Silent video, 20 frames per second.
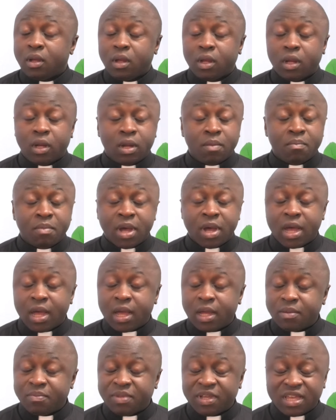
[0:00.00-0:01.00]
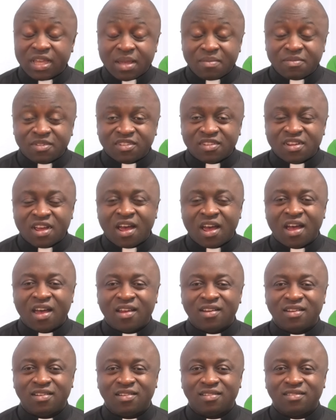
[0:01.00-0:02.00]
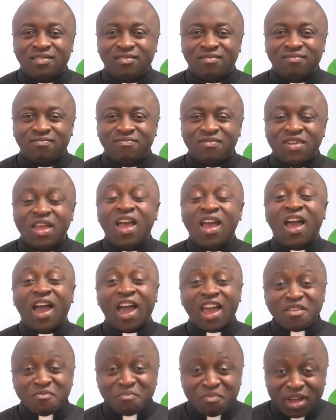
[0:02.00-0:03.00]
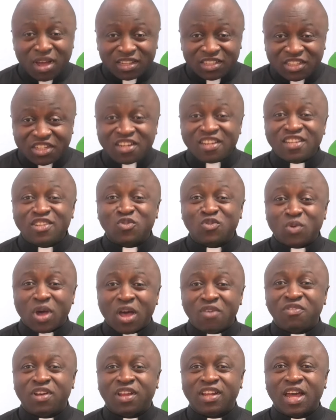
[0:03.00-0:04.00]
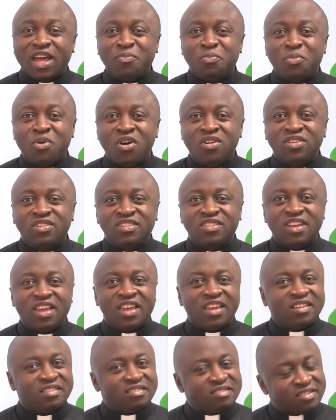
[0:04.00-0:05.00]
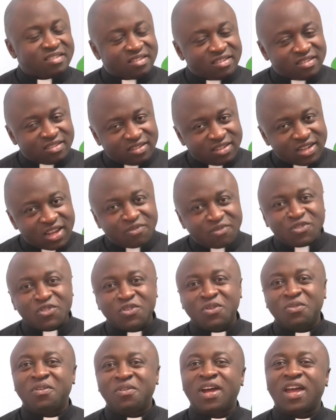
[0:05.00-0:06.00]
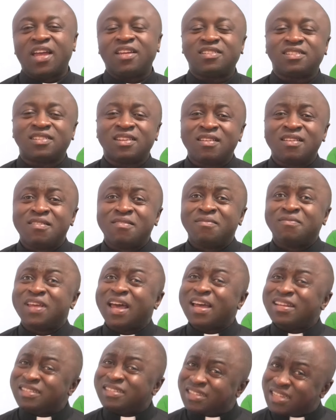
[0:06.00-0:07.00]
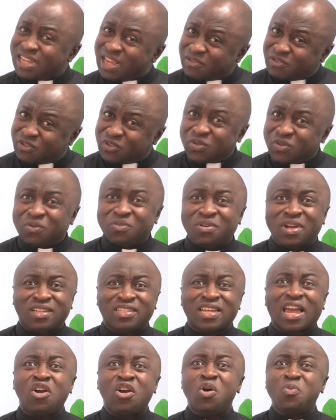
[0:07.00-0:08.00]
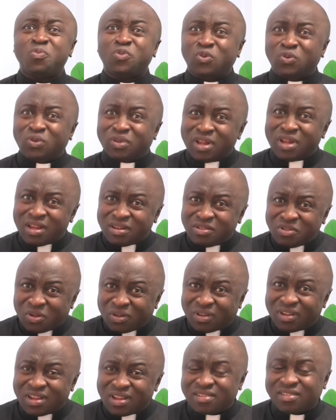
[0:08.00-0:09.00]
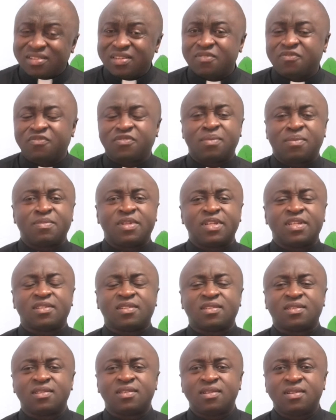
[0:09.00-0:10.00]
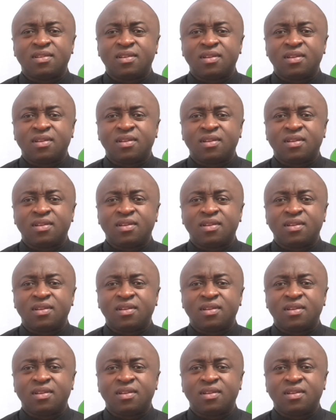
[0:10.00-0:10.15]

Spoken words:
And the man became sad. I imagine his wife at that point saying, serves you right. That serves you right. I hope you learn your lesson from this.